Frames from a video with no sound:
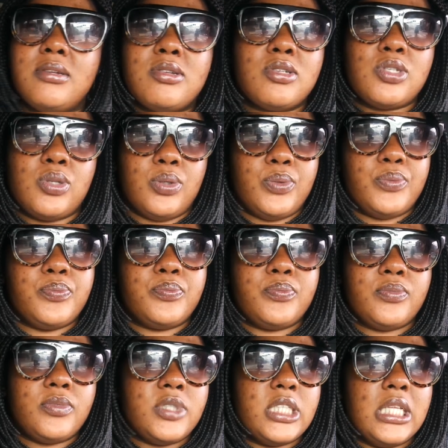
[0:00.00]
So
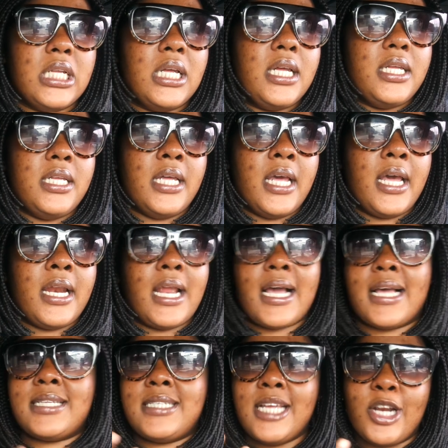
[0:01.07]
yeah, and like
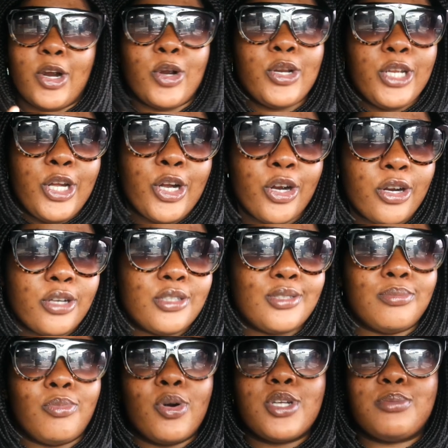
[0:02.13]
I said earlier,
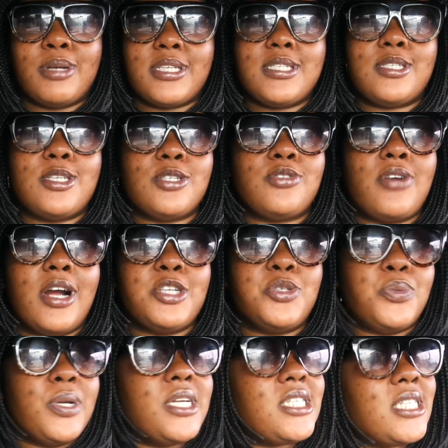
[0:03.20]
tomorrow is my sister's
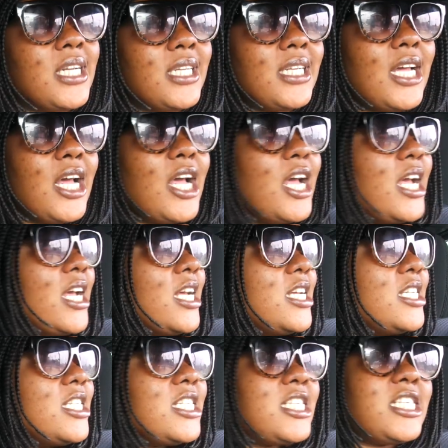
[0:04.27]
graduation.
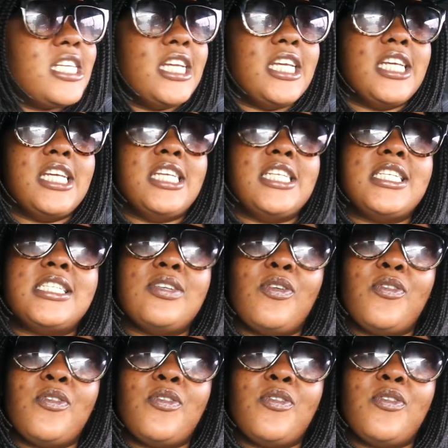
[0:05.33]
She is